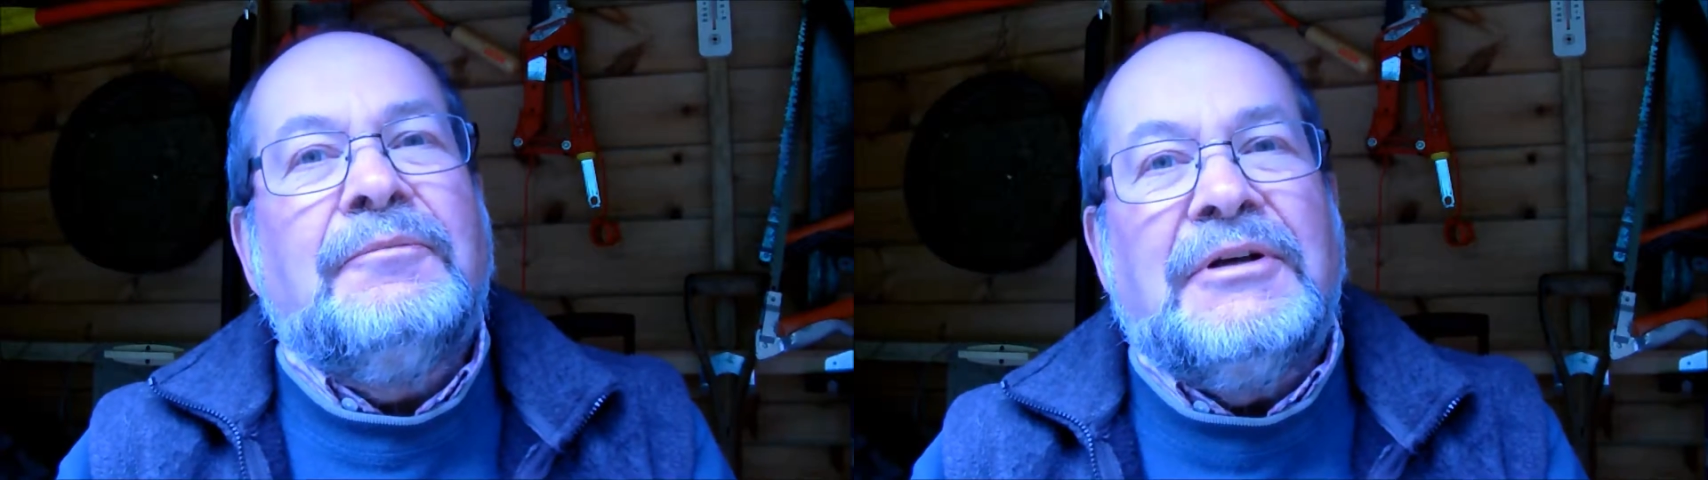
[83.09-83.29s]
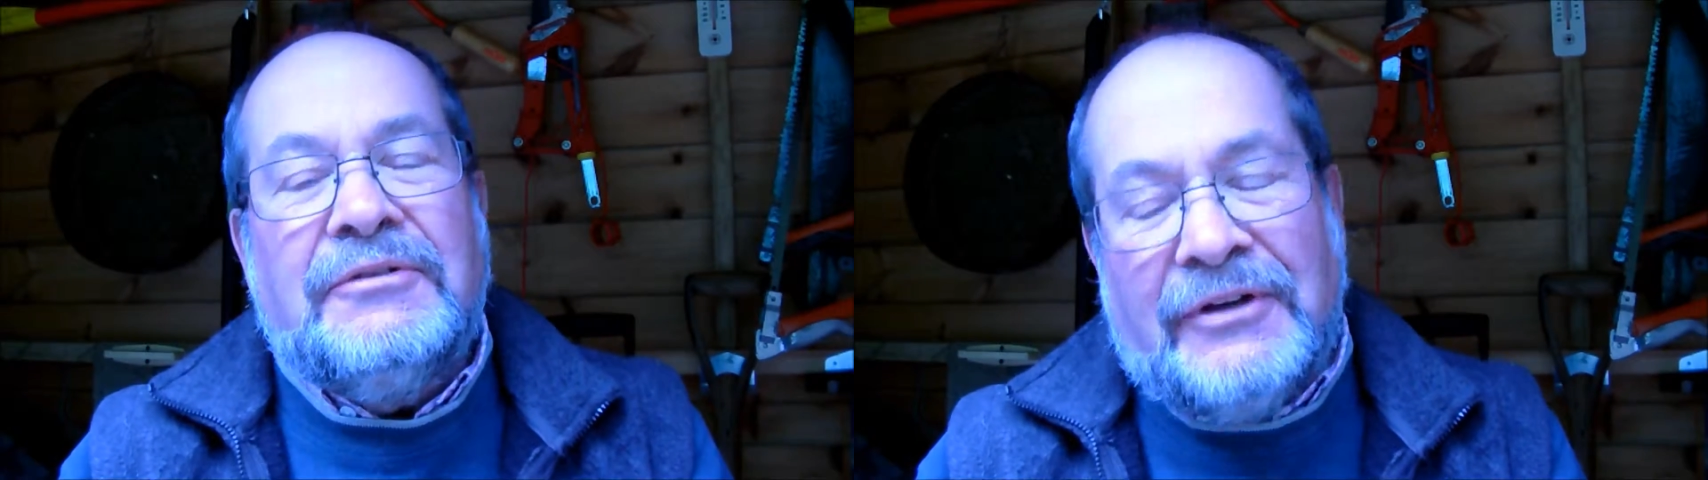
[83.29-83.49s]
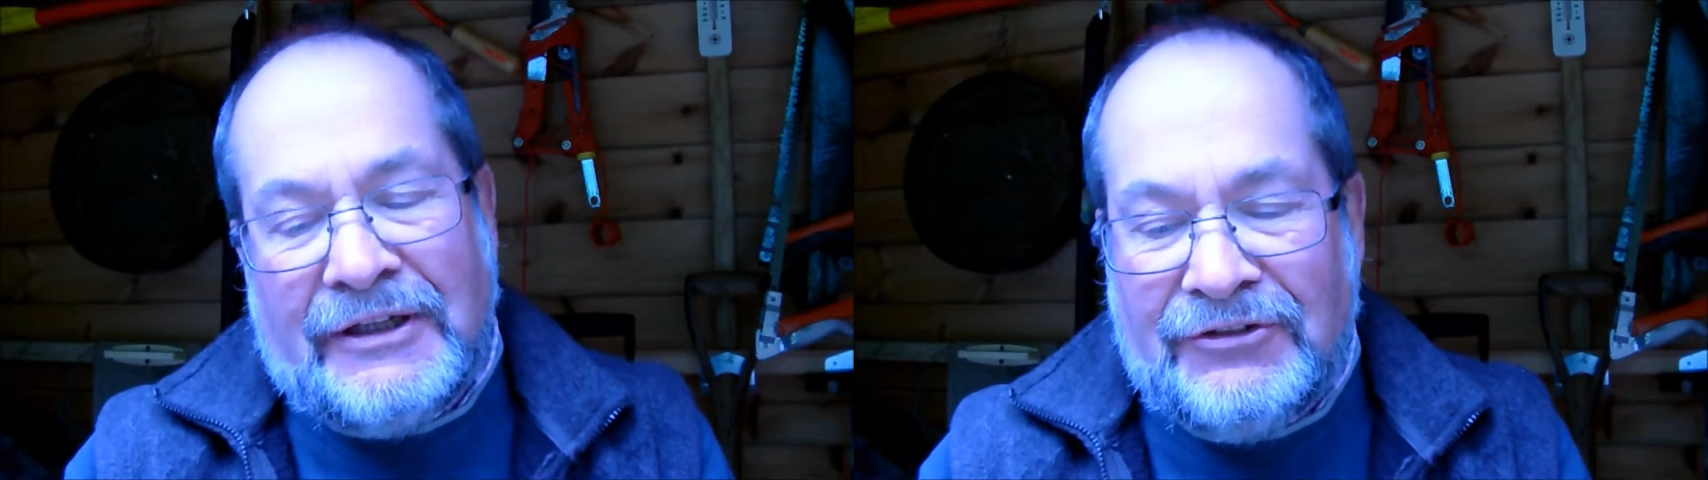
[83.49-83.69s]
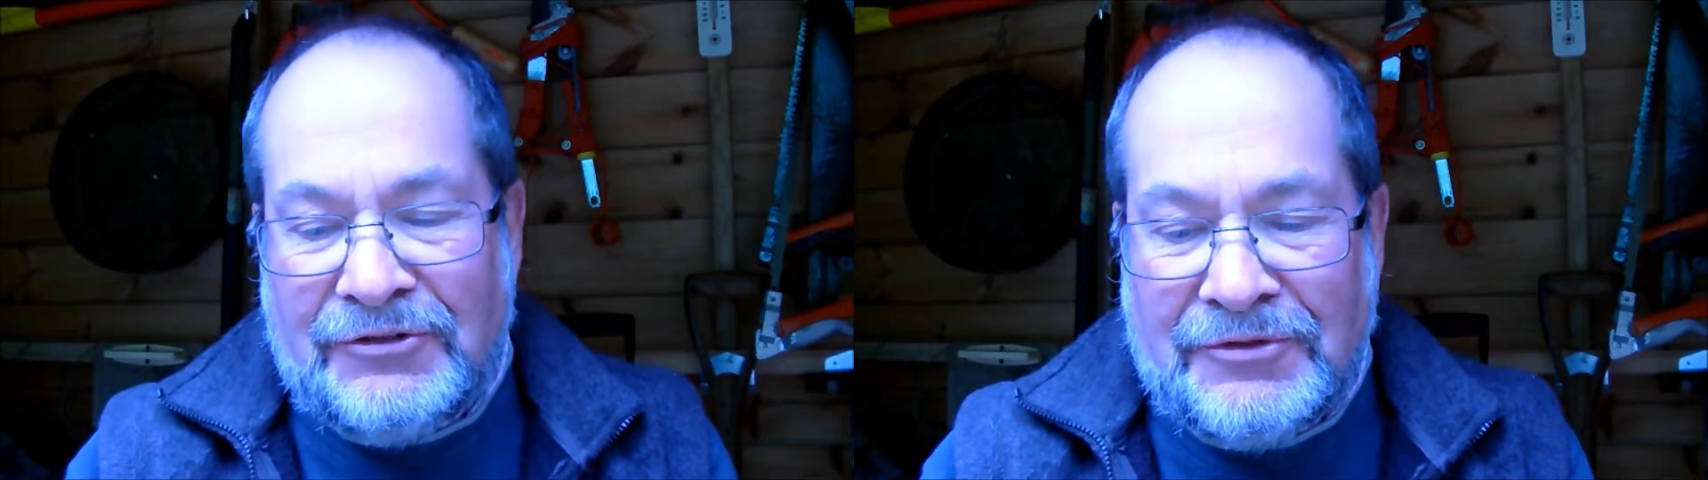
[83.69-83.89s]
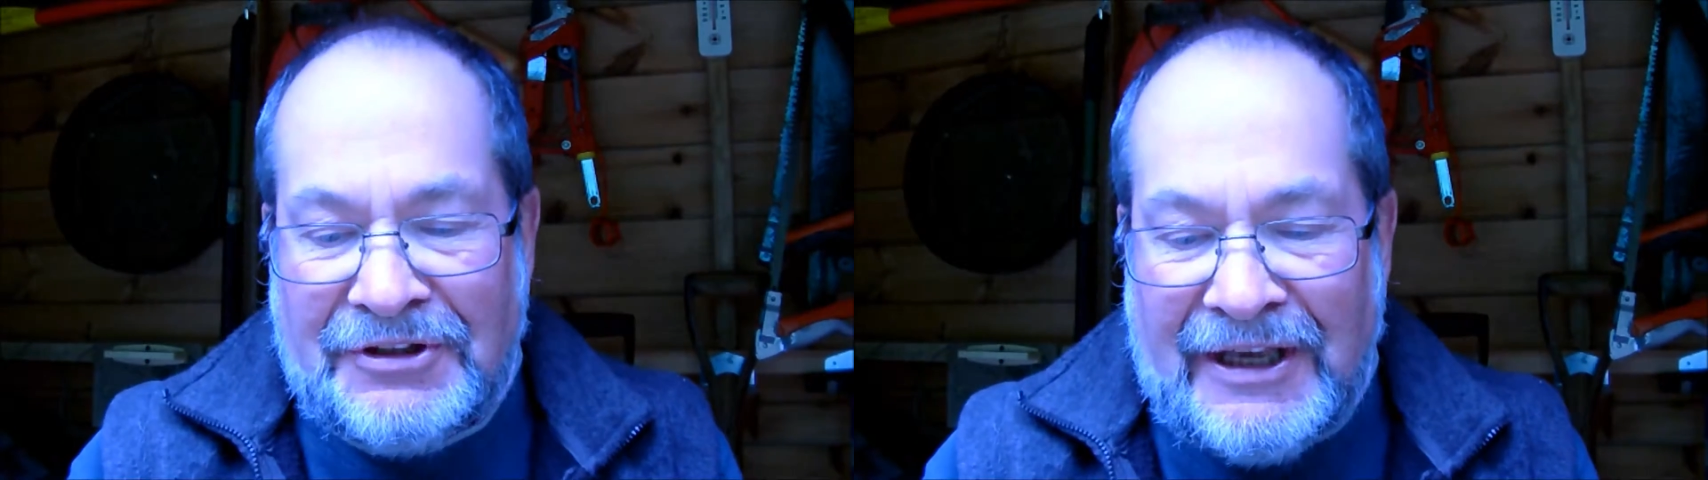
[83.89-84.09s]
being raised
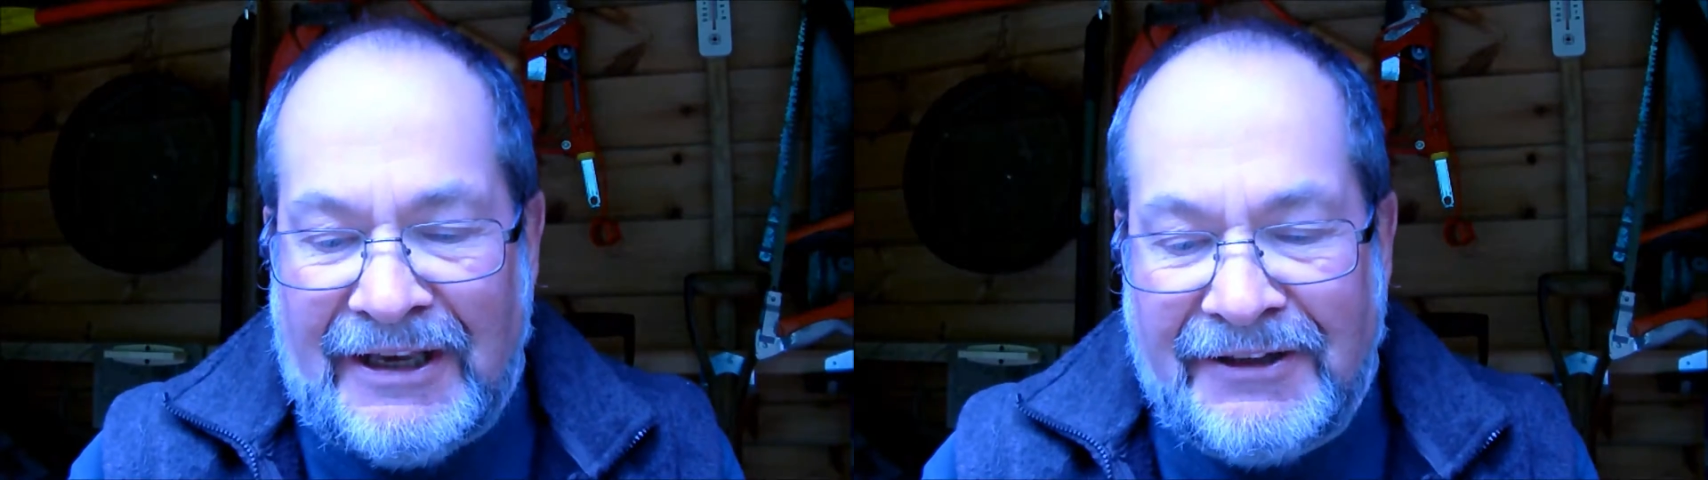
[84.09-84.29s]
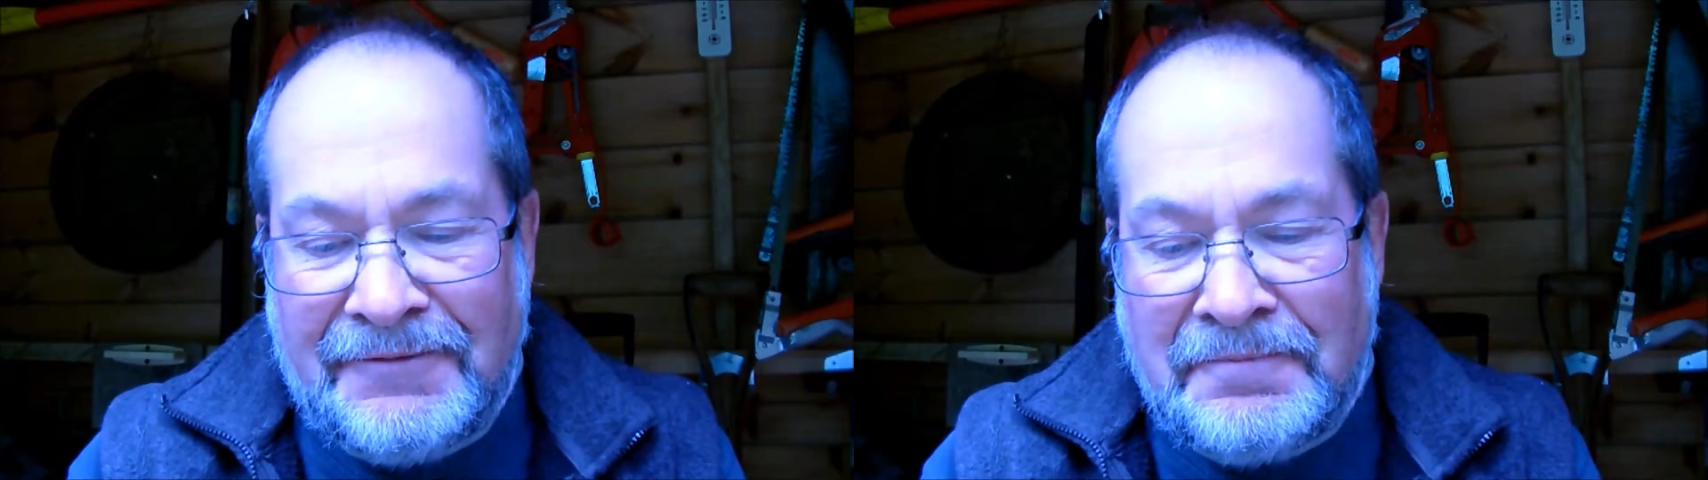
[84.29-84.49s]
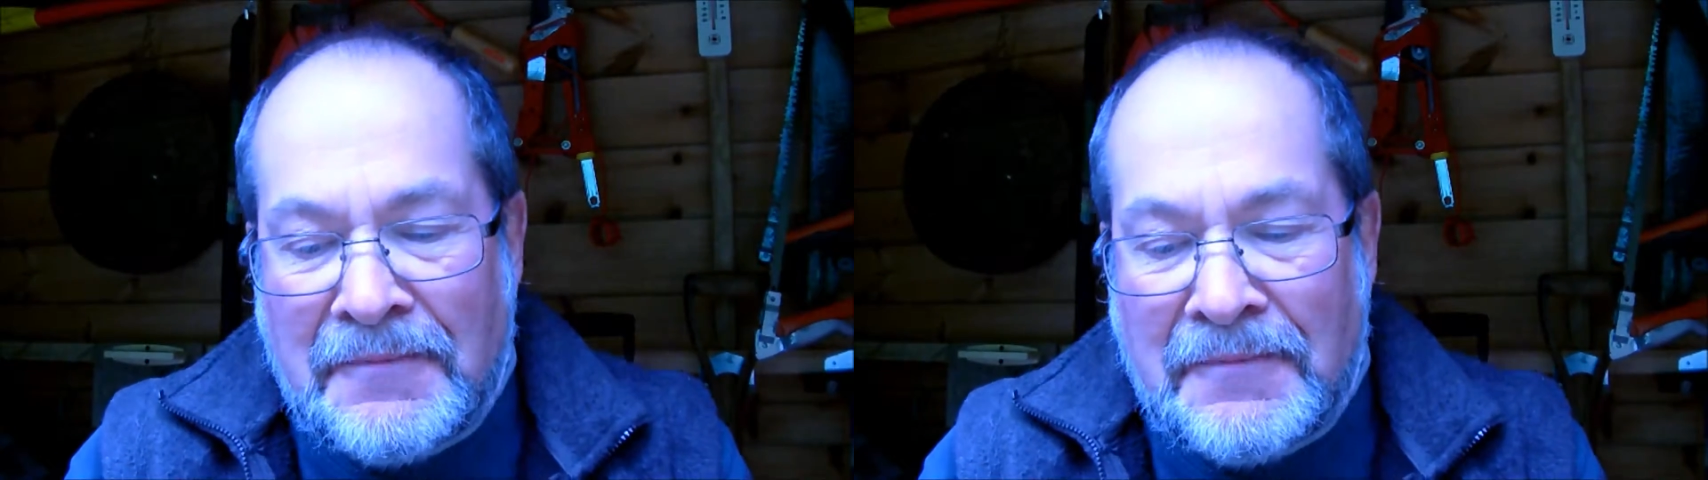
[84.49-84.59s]
from the dead.